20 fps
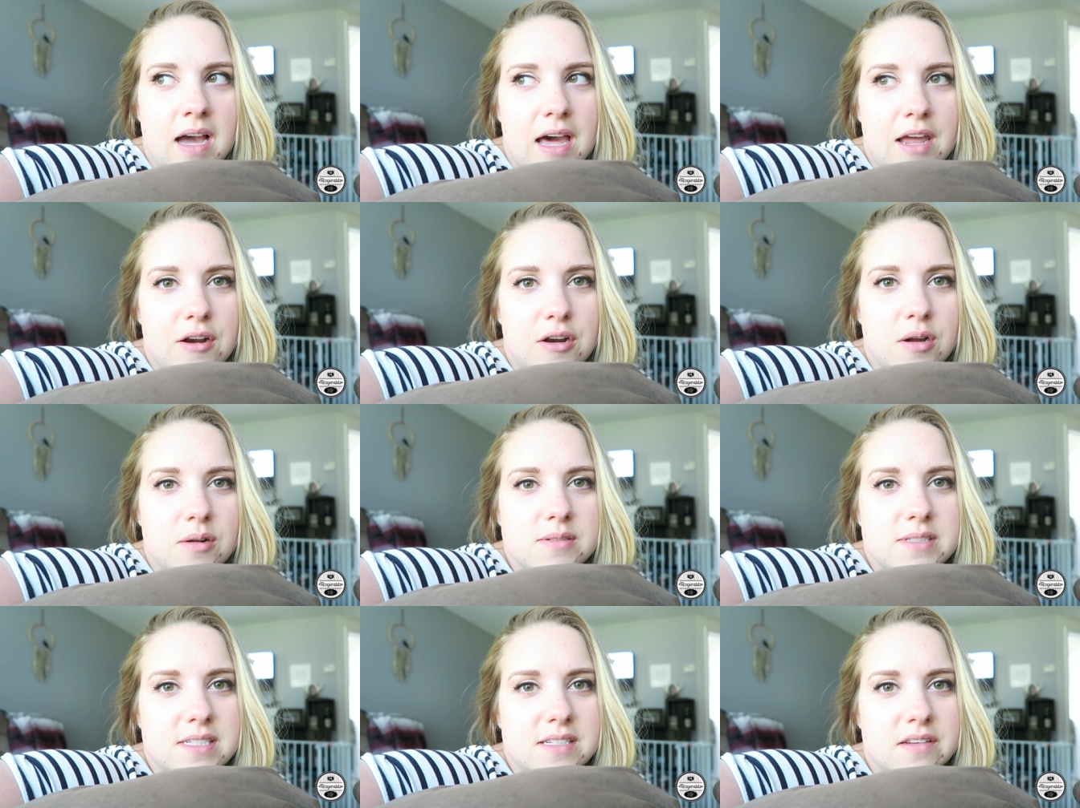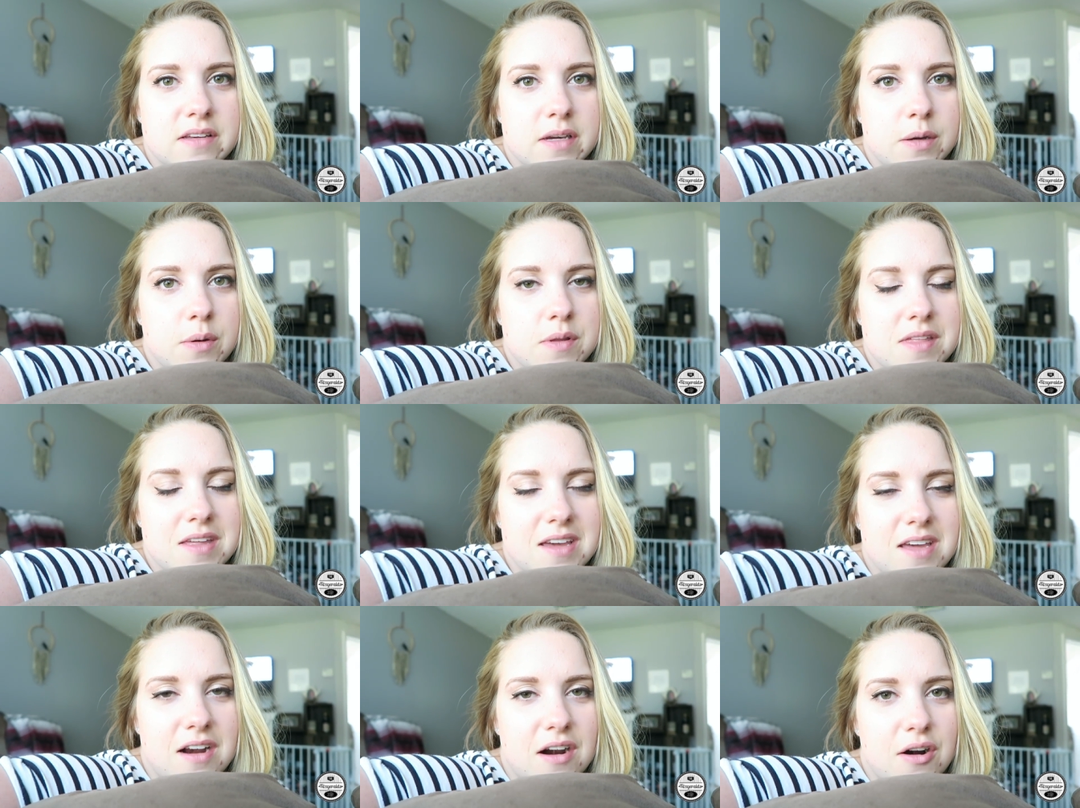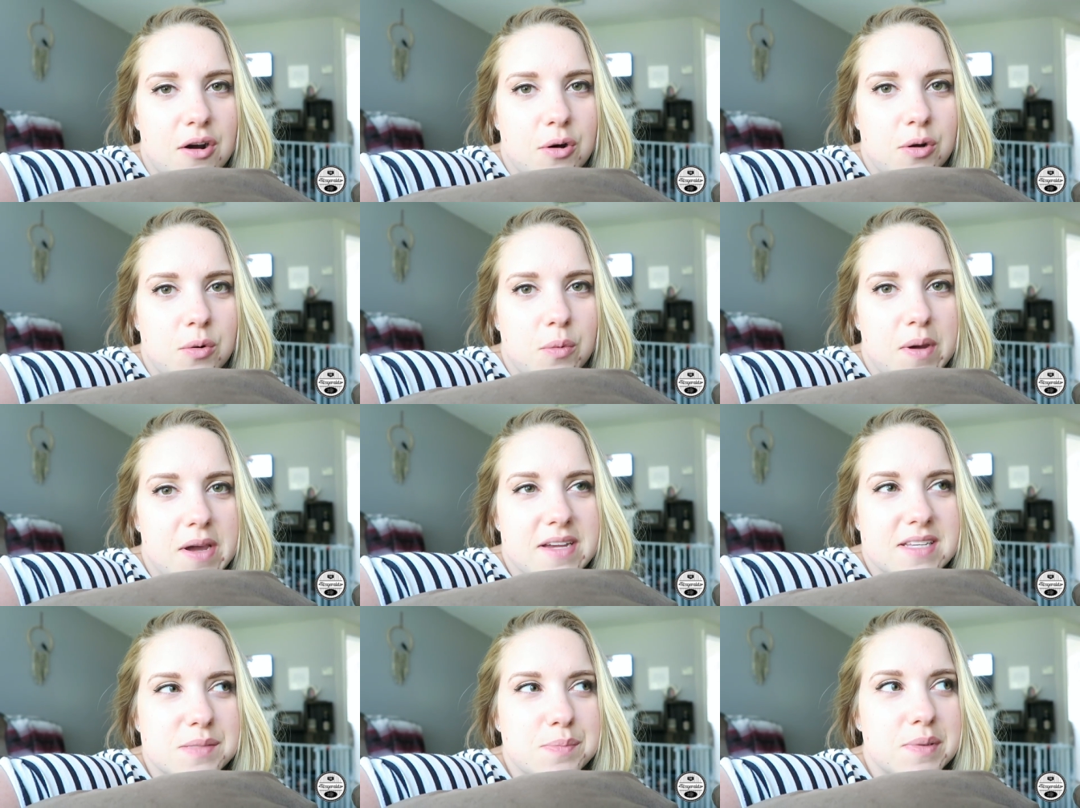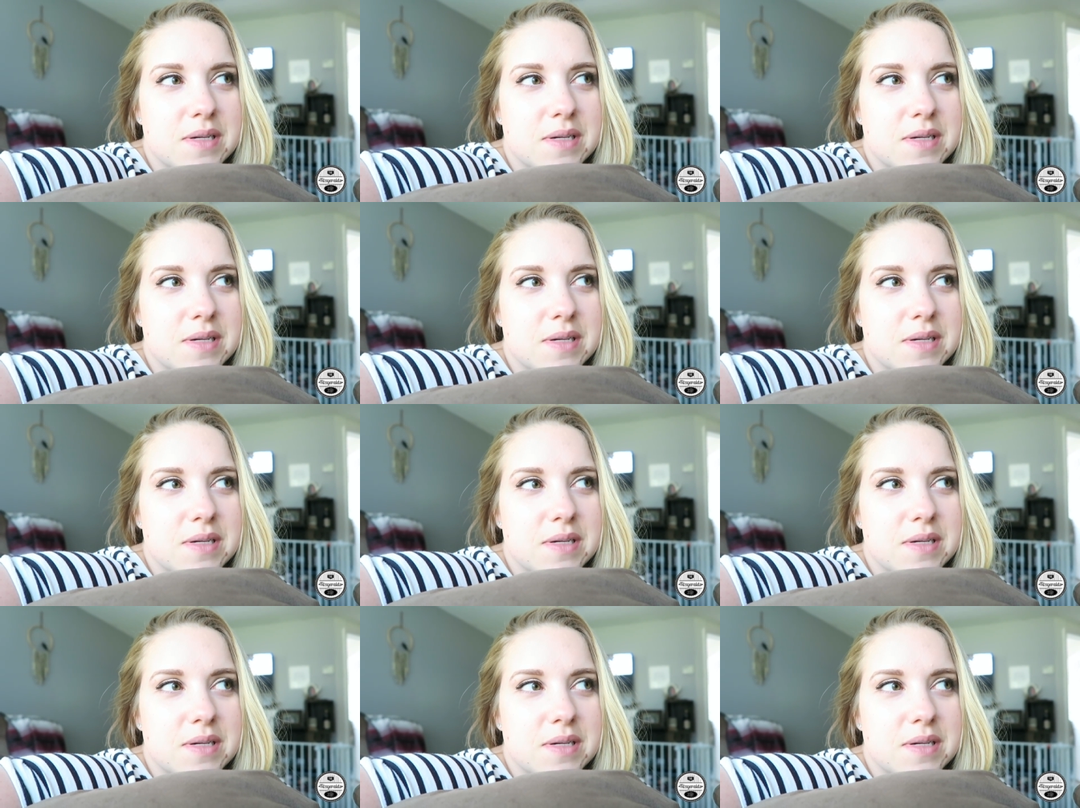I don't know, dealing with it in our own ways.